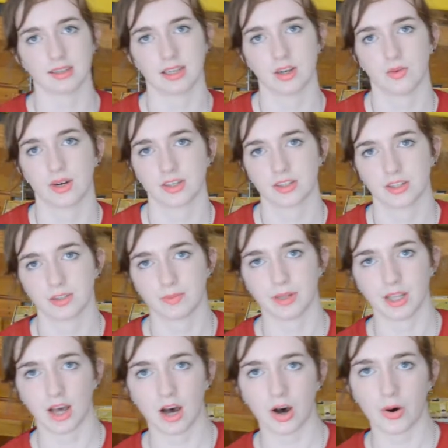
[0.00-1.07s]
us any questions
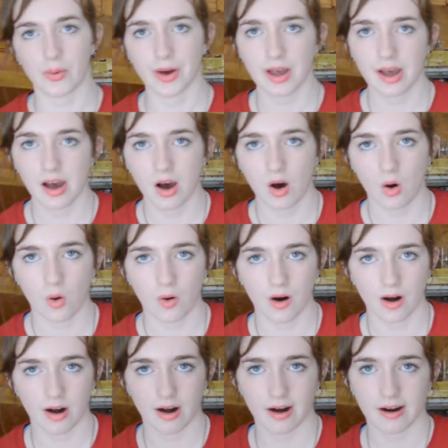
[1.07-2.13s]
below,
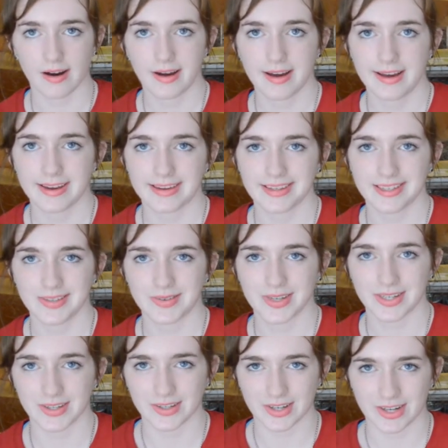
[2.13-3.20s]
or you
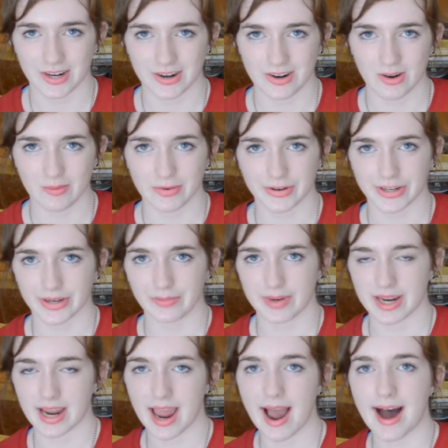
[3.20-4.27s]
can look on our notebook, and
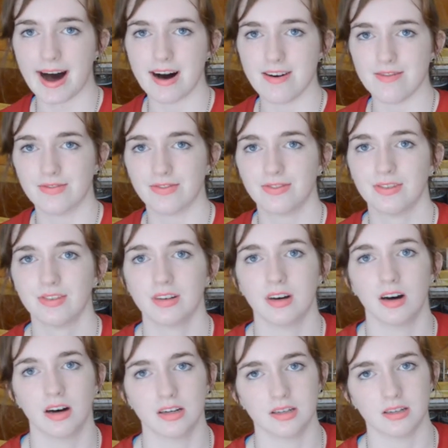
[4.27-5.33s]
we have
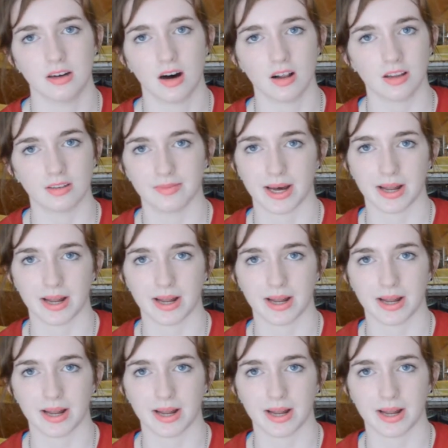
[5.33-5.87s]
all